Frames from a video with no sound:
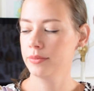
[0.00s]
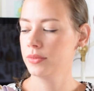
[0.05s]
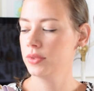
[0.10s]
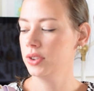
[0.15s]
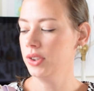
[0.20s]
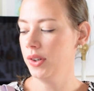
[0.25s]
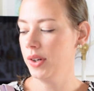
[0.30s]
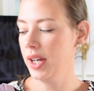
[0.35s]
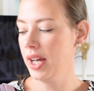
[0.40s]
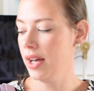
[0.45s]

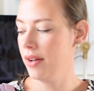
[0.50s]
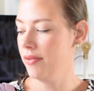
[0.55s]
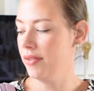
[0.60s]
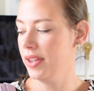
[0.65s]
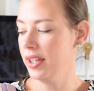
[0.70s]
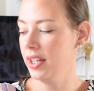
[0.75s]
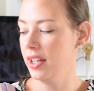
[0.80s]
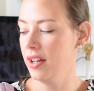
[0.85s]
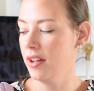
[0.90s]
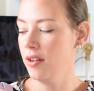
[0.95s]
So I have
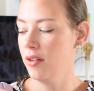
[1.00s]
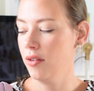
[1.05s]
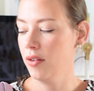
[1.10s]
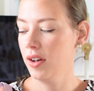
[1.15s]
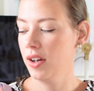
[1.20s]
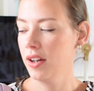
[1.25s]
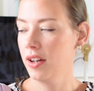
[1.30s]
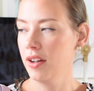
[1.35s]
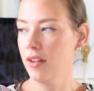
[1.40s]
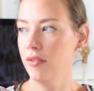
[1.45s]
like a
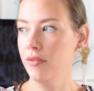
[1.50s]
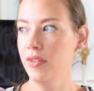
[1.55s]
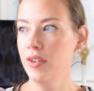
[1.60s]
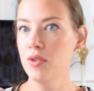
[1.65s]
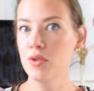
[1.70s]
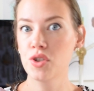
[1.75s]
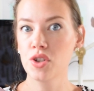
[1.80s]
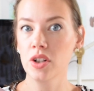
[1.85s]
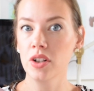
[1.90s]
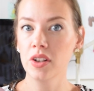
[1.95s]

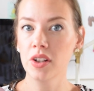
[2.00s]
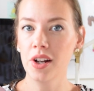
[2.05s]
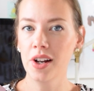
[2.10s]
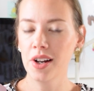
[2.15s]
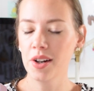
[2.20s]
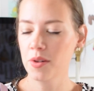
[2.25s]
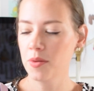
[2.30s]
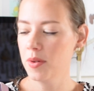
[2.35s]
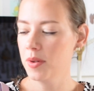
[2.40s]
future log